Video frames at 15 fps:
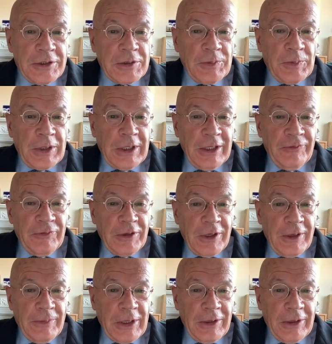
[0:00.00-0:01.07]
to believe
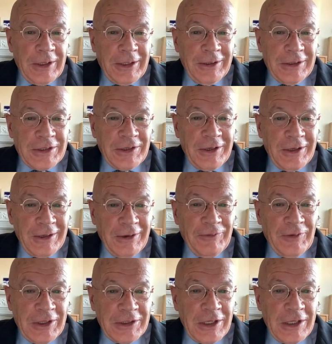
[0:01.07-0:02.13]
that America is a
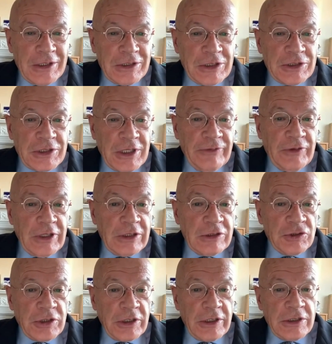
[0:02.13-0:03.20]
very is a safe
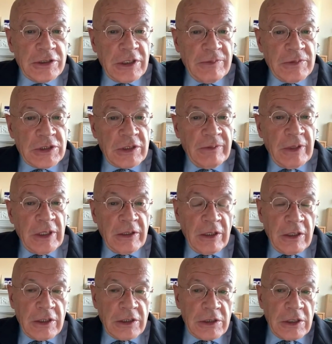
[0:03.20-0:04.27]
country. It seems to me
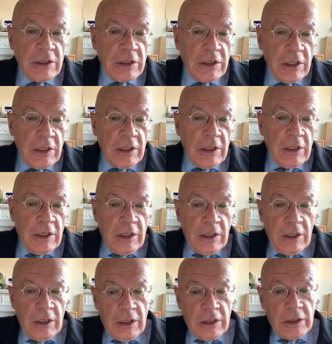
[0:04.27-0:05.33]
that uh,
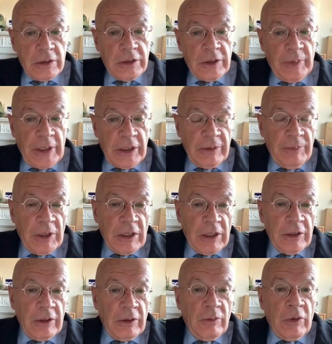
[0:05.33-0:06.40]
uh, depending
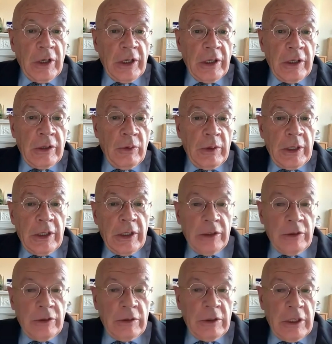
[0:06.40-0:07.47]
partly on where where
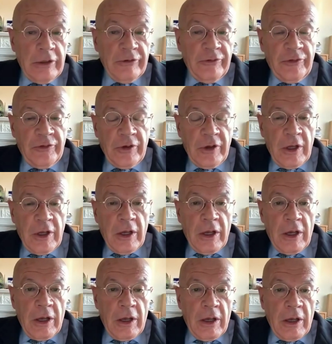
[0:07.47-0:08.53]
you live
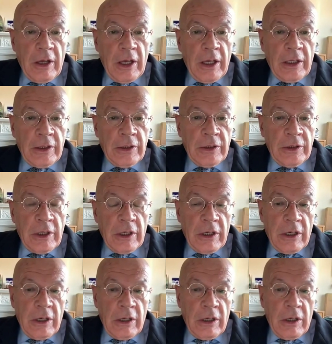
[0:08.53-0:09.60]
uh, and
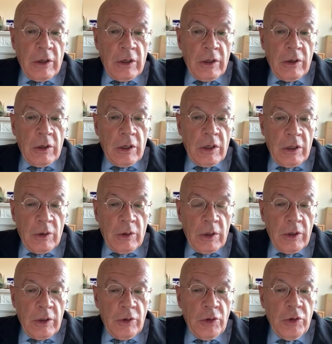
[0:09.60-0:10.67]
uh, uh,
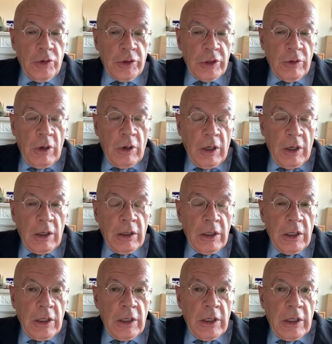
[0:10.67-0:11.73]
who you are,
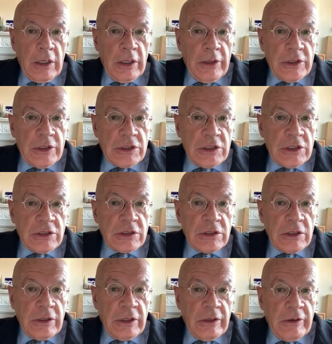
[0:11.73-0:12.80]
uh, this
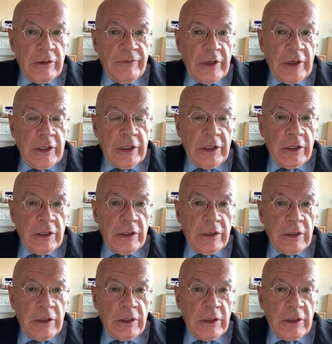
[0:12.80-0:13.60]
is a very